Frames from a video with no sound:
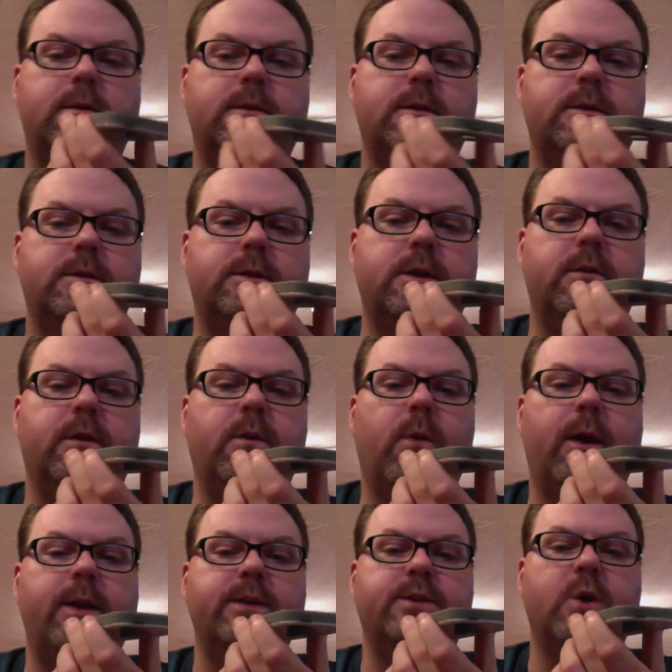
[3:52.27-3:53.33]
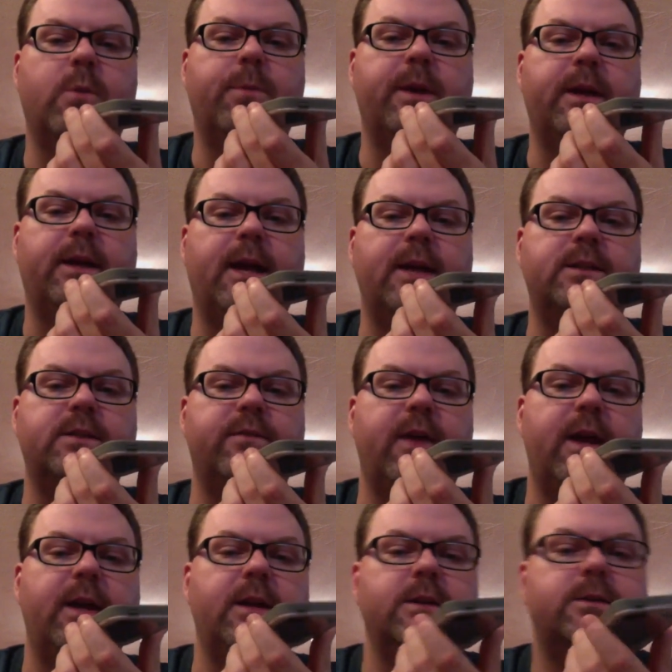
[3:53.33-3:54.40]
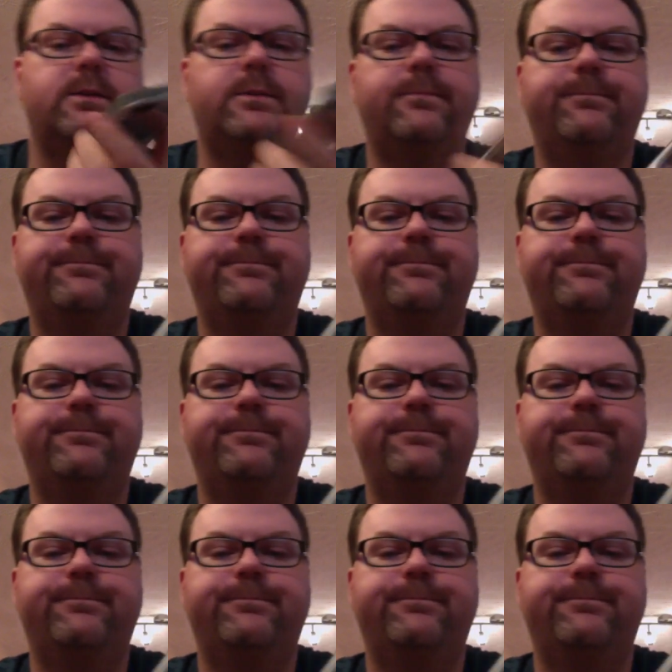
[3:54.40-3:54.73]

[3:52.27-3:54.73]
Siri, when is opening Gates of Hades?